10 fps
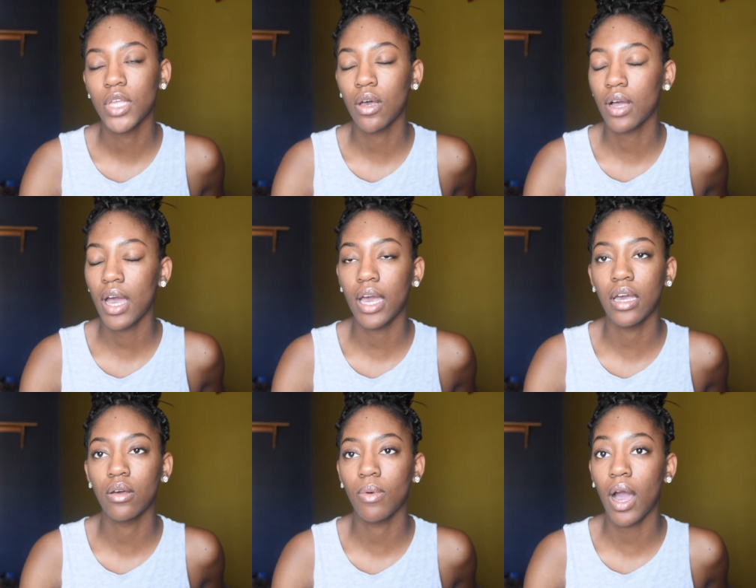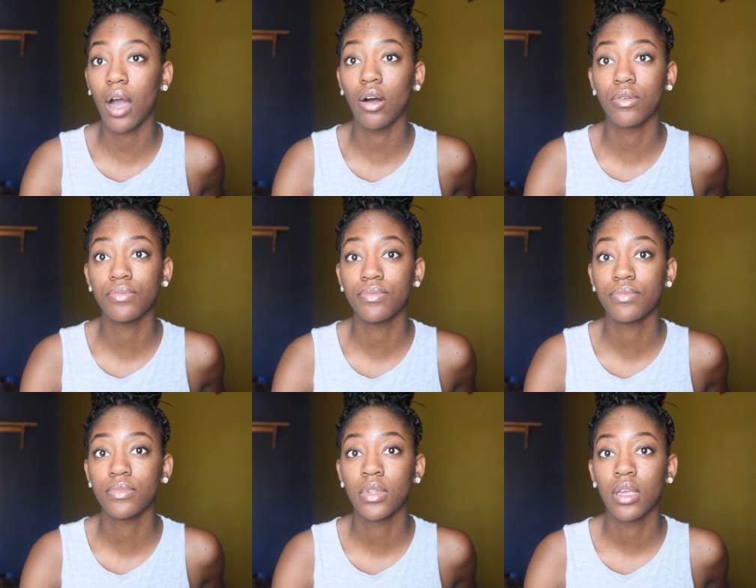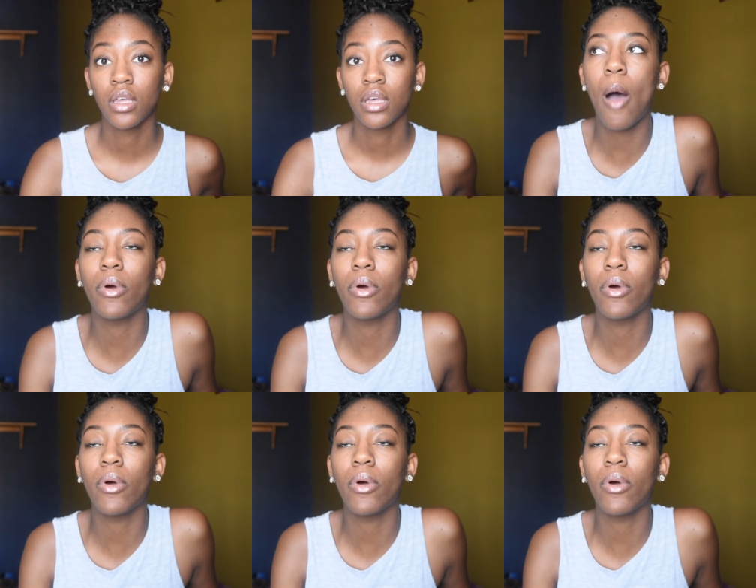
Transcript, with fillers: Okay, wow. I